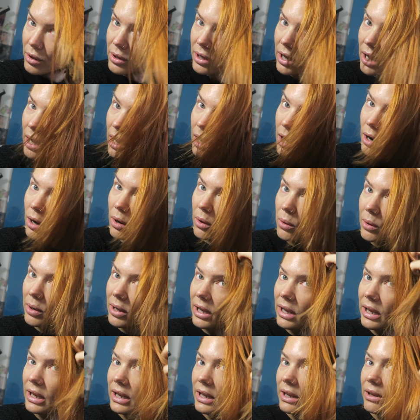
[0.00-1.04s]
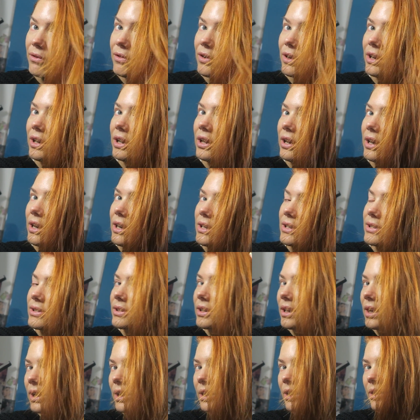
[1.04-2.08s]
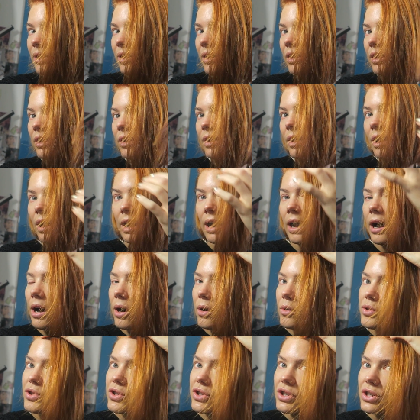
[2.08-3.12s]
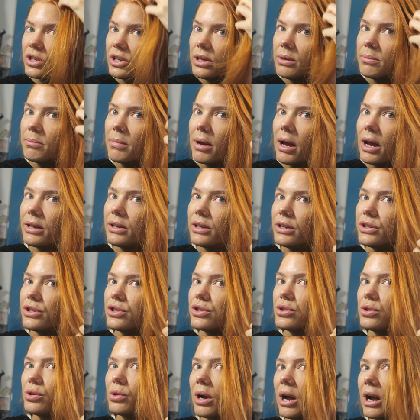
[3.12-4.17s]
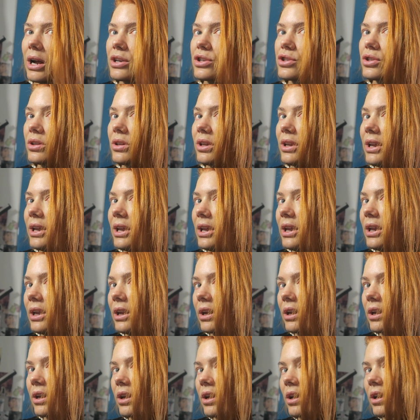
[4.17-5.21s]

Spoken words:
how even it is, and how she managed to actually